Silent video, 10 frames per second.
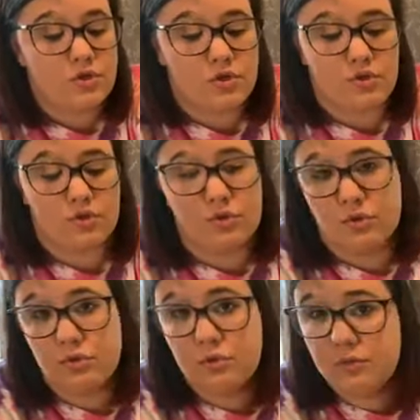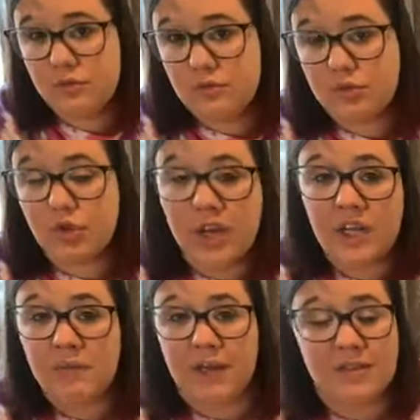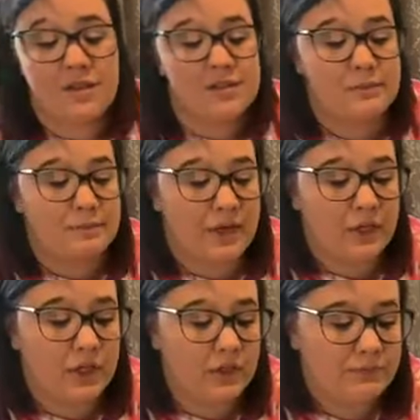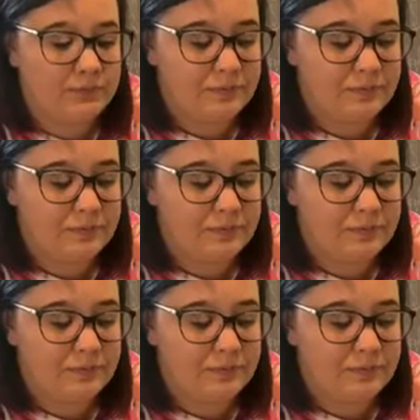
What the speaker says: to try and make things better.